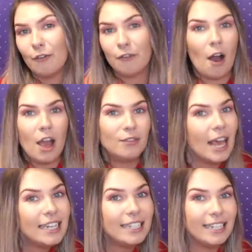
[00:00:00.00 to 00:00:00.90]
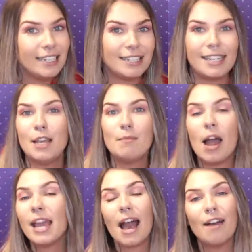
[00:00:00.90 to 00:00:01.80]
five ladies he
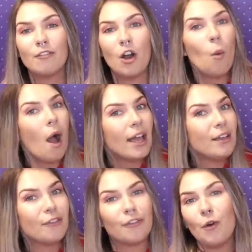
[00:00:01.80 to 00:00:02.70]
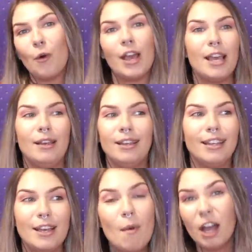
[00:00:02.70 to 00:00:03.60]
might have a wife or he
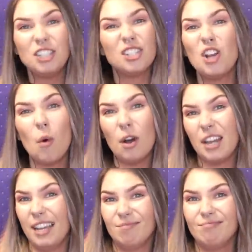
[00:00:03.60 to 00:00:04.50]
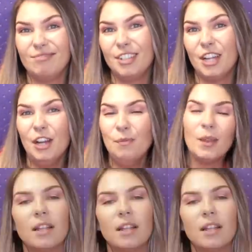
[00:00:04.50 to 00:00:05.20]
he might just not want it you know